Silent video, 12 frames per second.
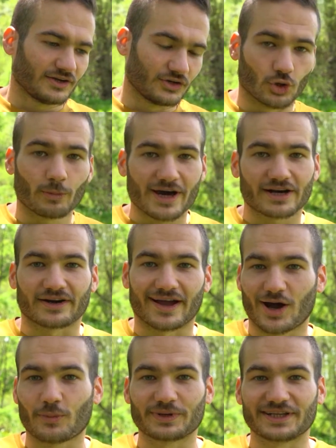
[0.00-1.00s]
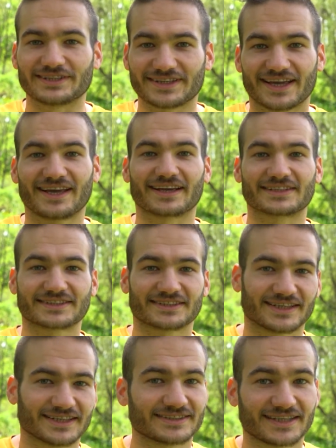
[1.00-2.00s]
no matter how many takes
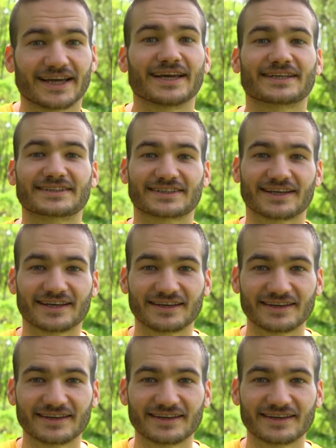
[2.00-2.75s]
it takes,